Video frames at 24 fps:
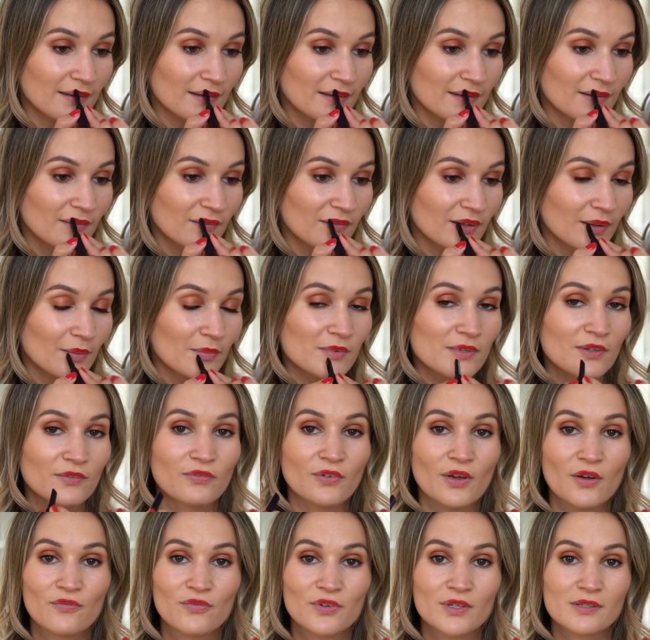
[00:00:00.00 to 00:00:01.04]
Sometimes it,
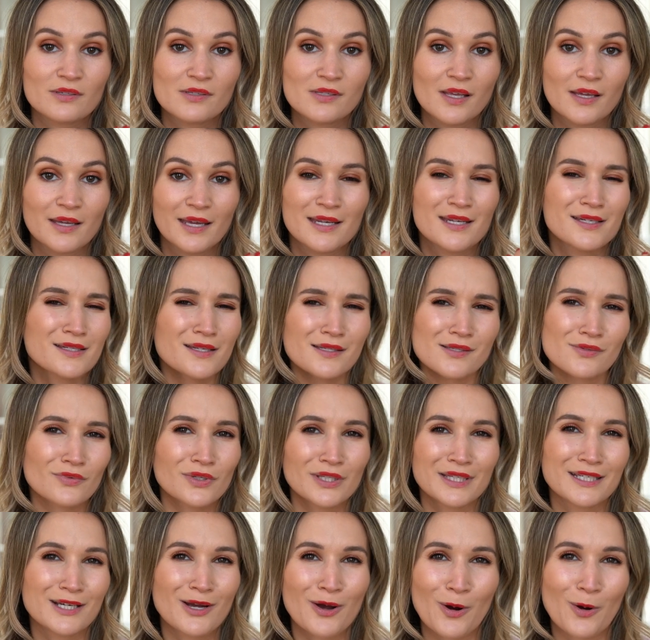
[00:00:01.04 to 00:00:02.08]
it feels like, and it doesn't
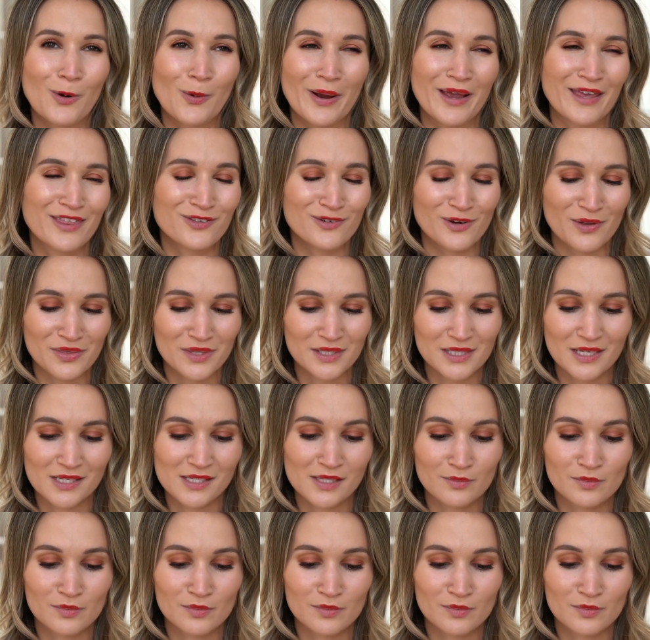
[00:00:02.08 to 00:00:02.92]
really go away throughout the day.